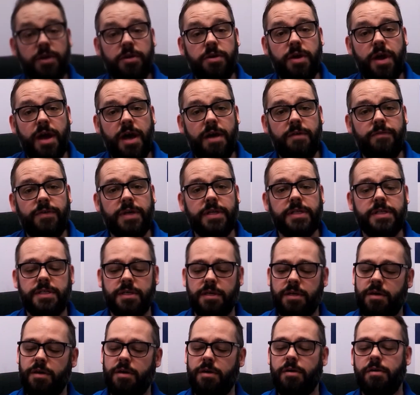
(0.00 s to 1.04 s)
there you have it.
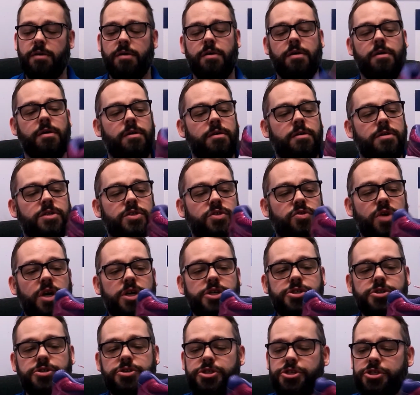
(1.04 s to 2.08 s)

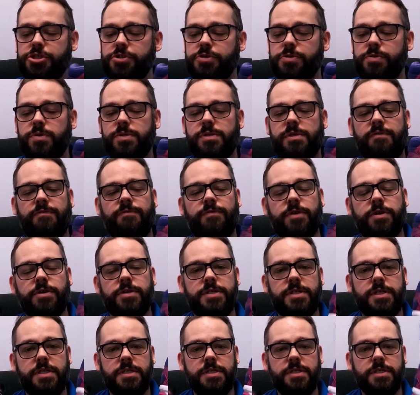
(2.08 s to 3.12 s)
Structured shoes
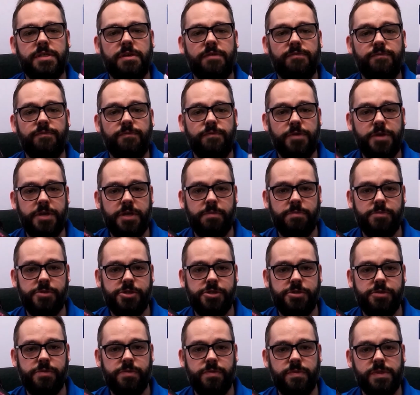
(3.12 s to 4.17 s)
versus freedom
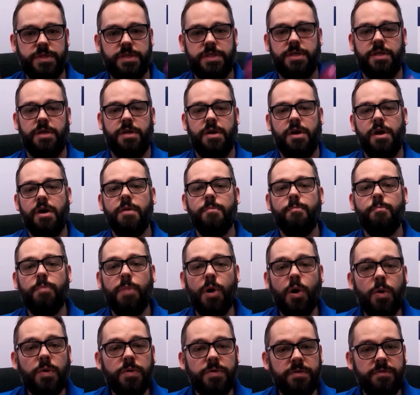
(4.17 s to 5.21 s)
shoes.
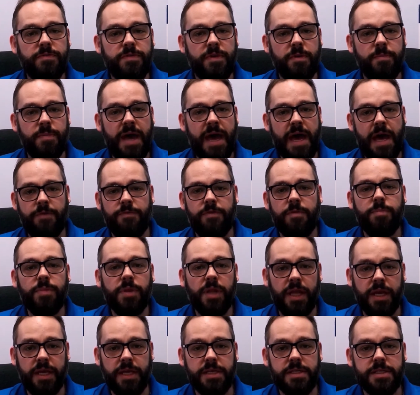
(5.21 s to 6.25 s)
Both of them have a
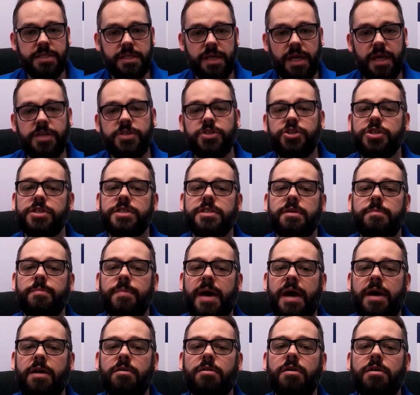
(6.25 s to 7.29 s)
place. It's just a
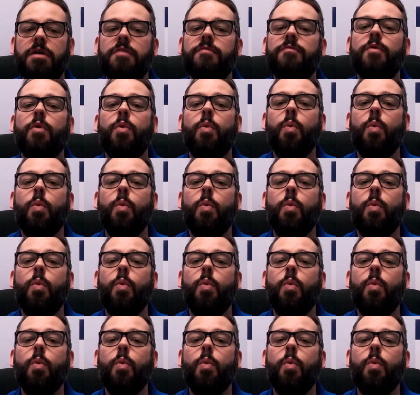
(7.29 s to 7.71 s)
matter of